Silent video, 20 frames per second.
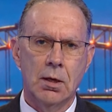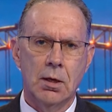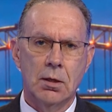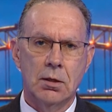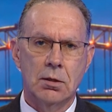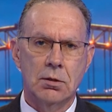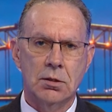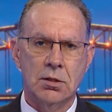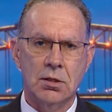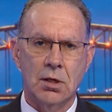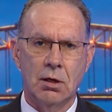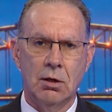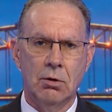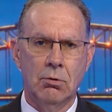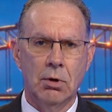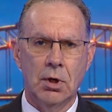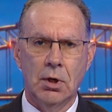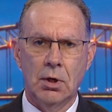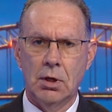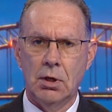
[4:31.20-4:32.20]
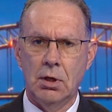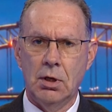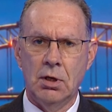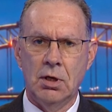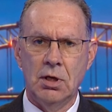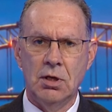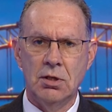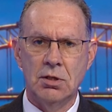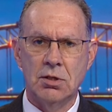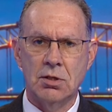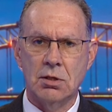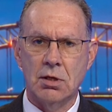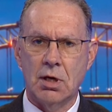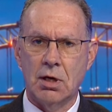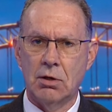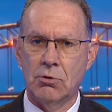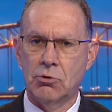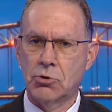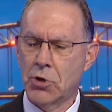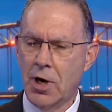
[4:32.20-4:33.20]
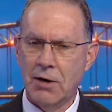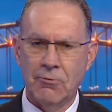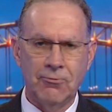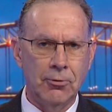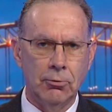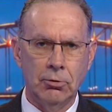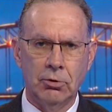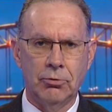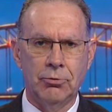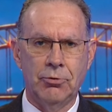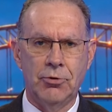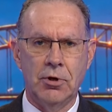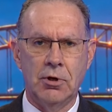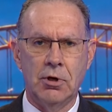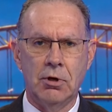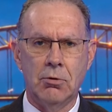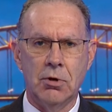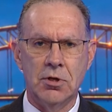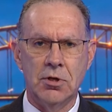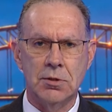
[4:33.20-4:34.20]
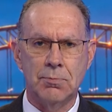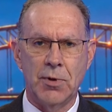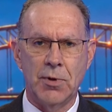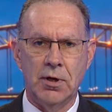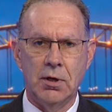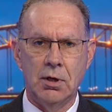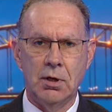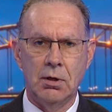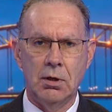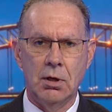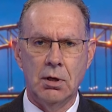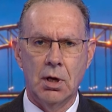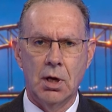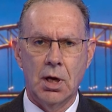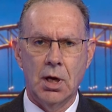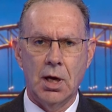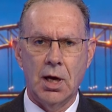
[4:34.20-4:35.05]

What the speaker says: So it is dreadful that it has been